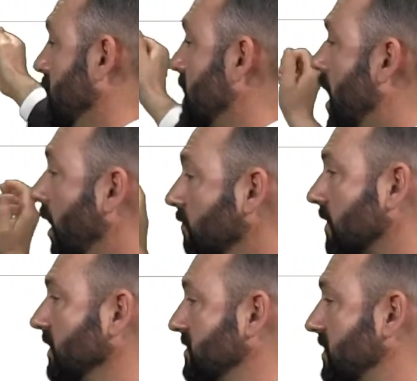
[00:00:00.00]
to
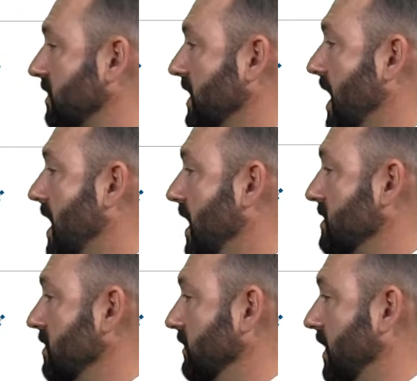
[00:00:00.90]
unrealistically high
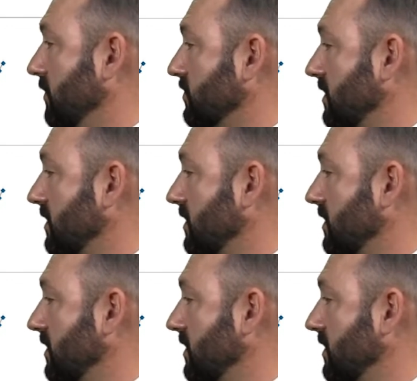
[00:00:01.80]
yield levels.